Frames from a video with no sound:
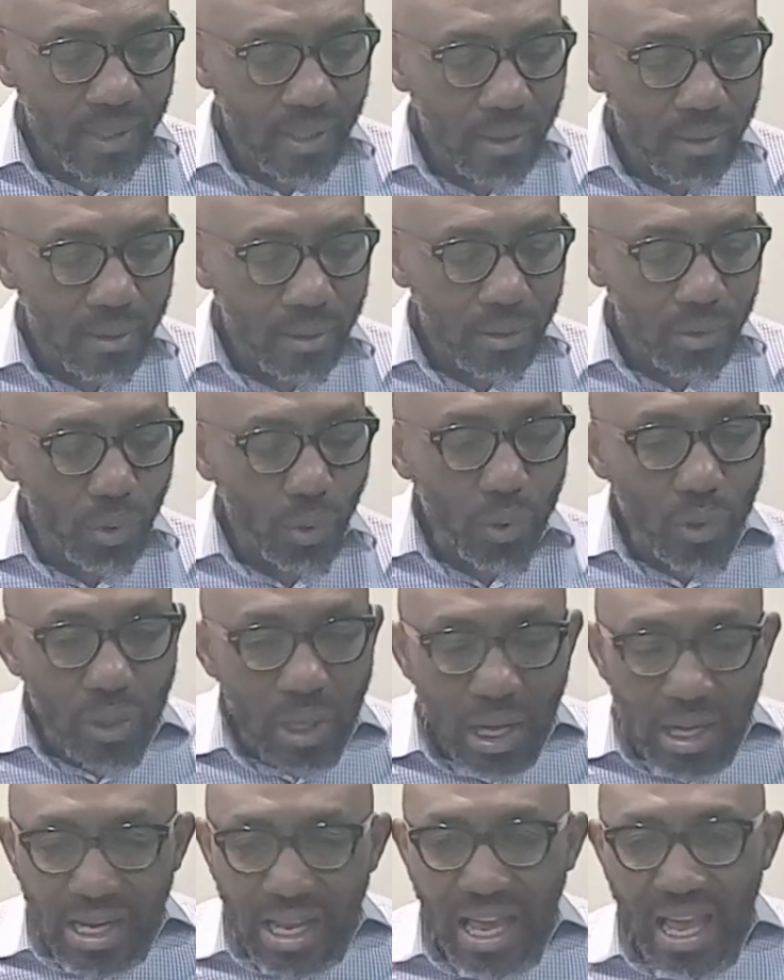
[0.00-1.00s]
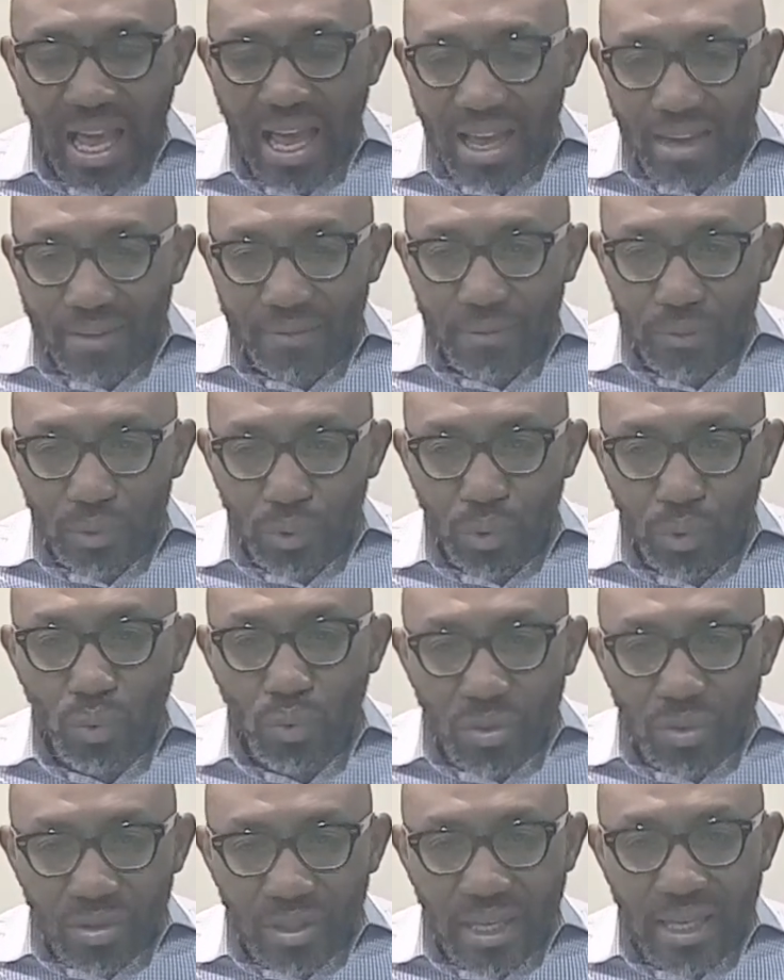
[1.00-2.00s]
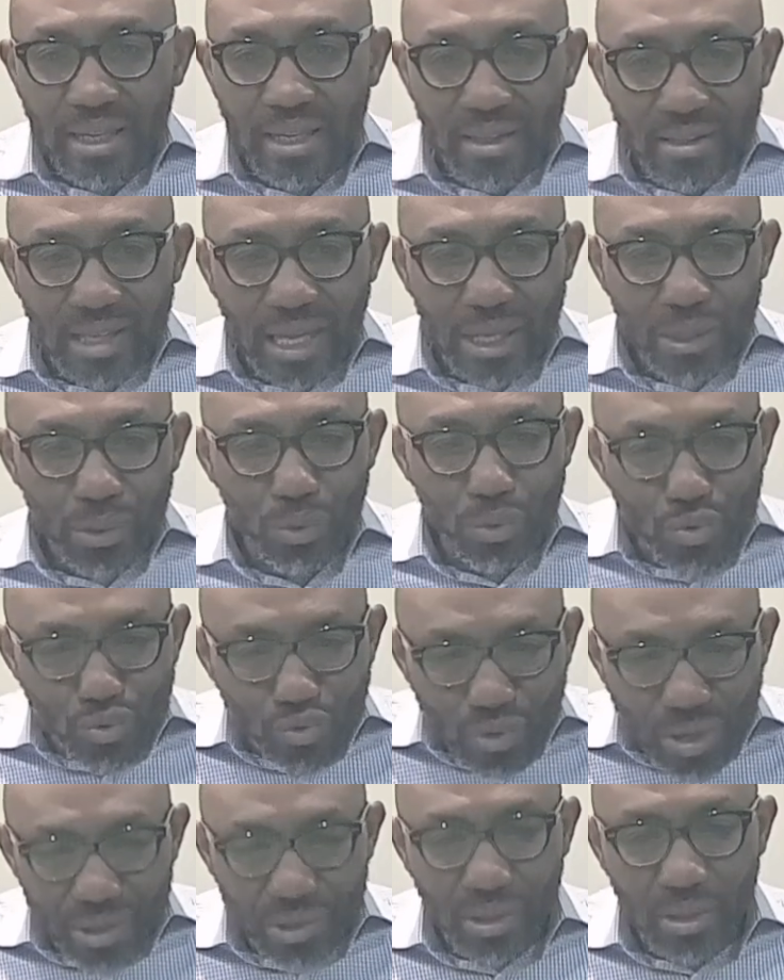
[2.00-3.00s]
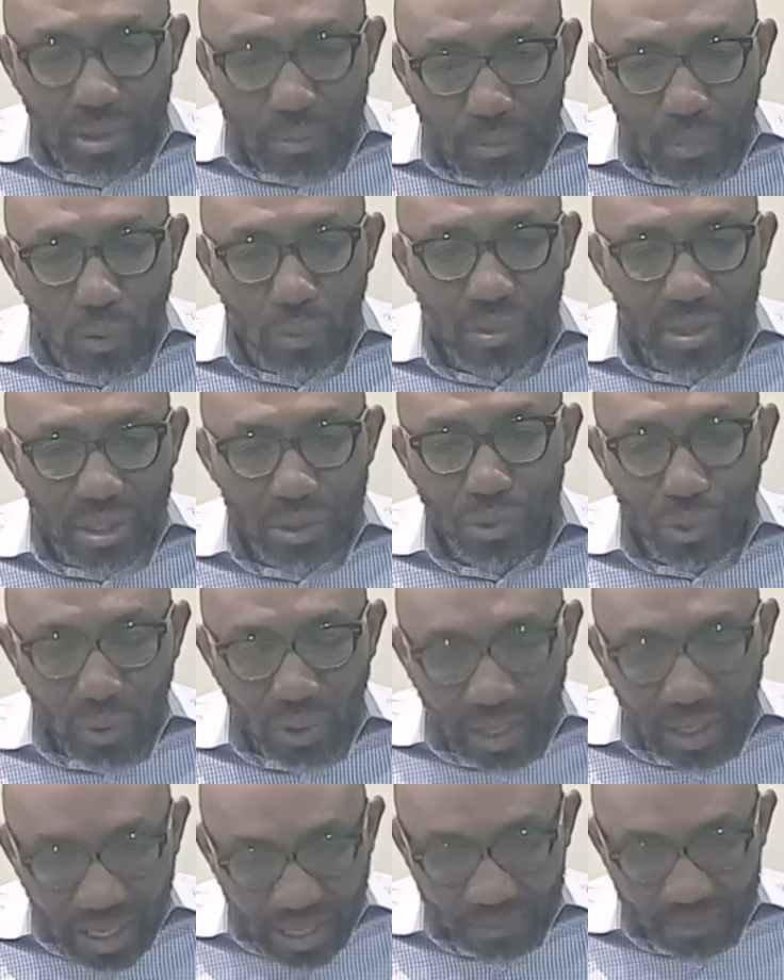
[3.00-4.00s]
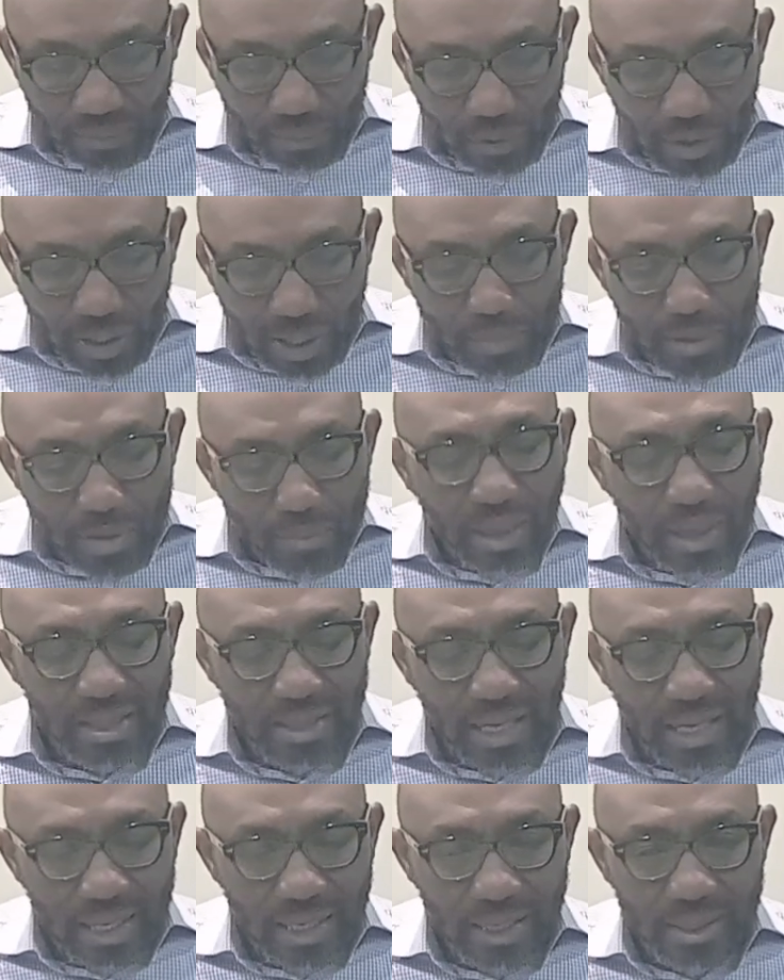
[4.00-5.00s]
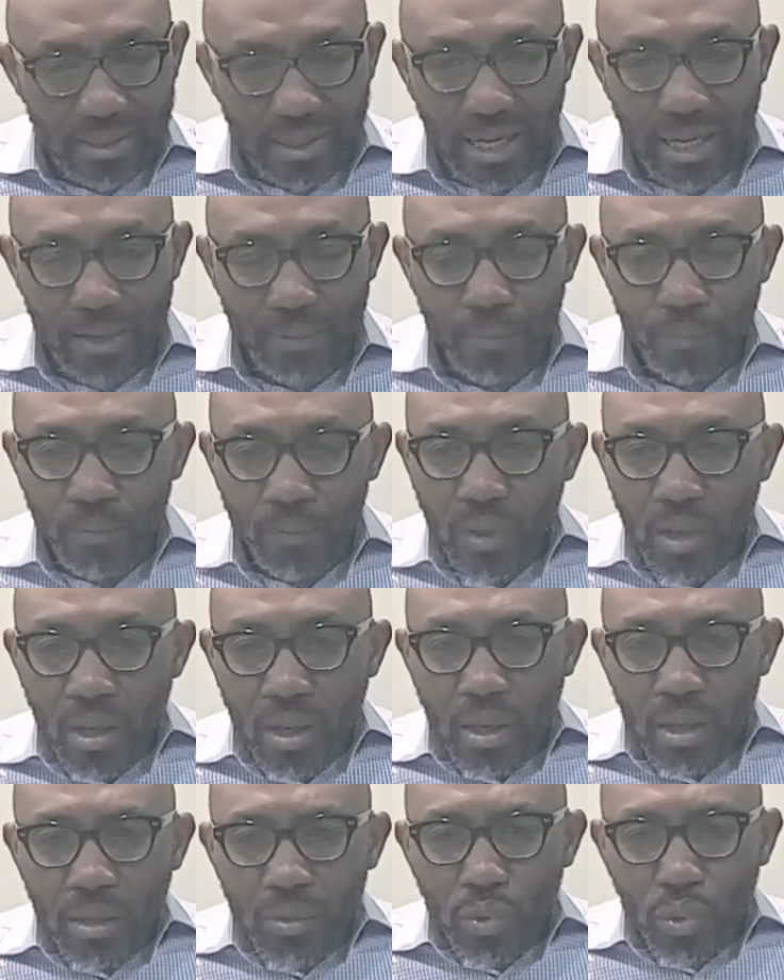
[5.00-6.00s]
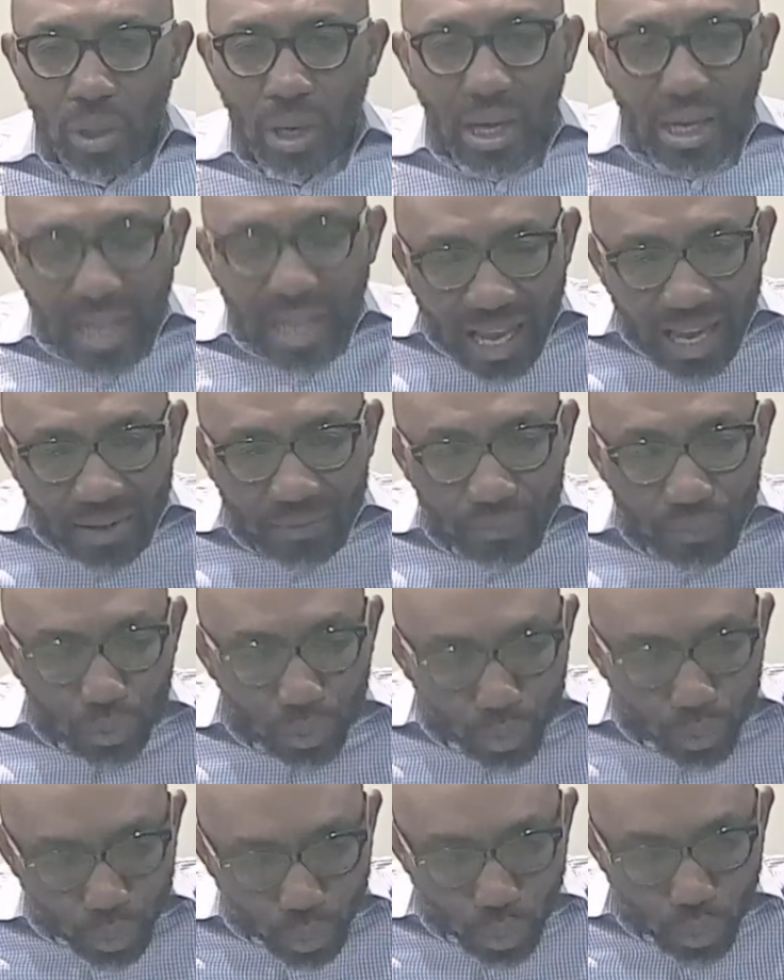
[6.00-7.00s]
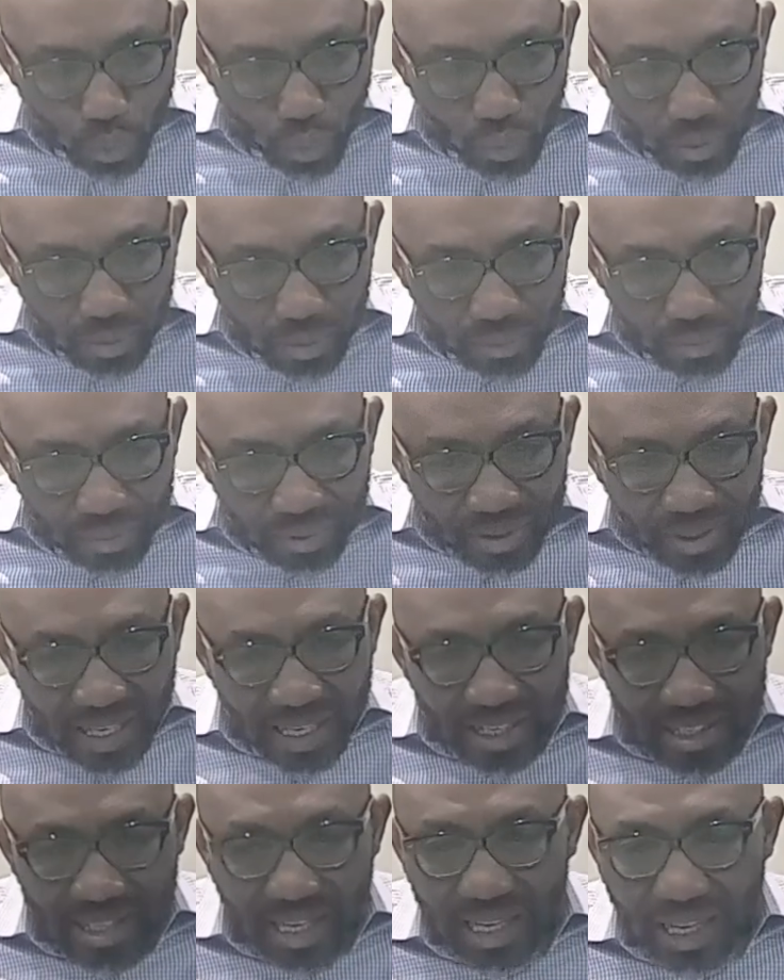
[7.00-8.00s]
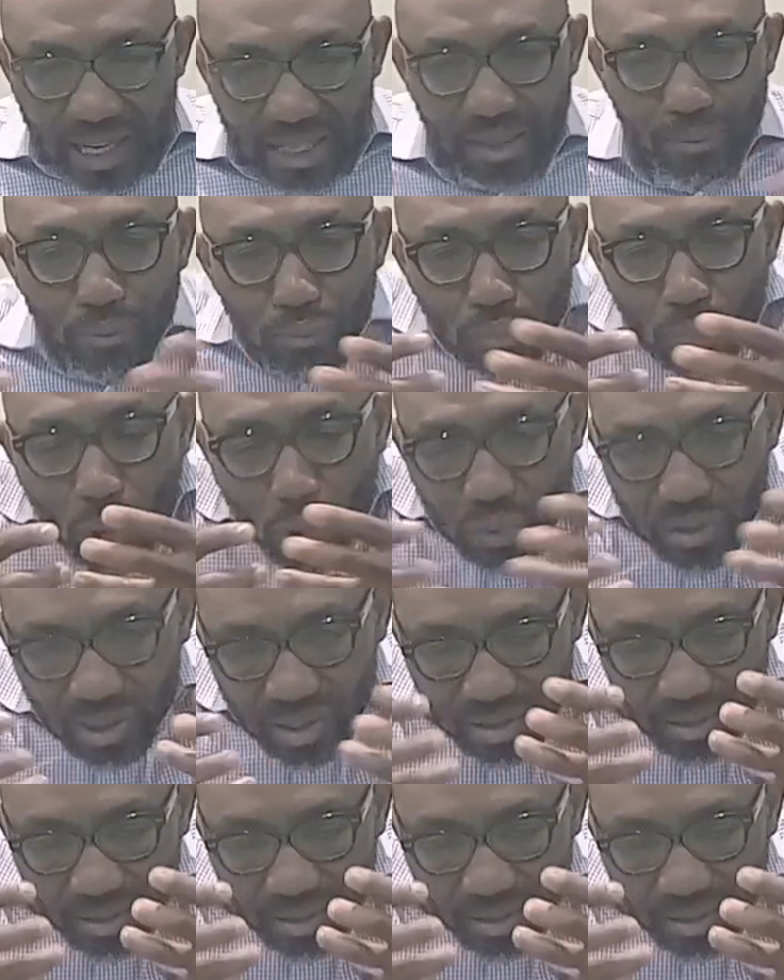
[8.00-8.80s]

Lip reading: So you can't have two things that you treasure the most in your life. What I mean by that is that you can't have two things that are the most